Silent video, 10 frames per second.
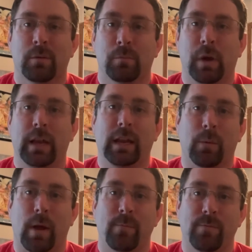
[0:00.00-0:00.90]
But
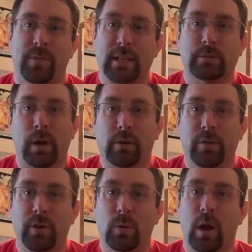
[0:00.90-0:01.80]
anyway, that's my
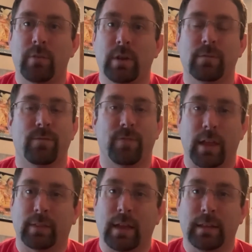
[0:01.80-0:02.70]
review of it.
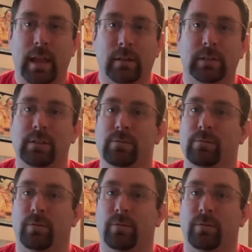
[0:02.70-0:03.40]
Think they nailed it.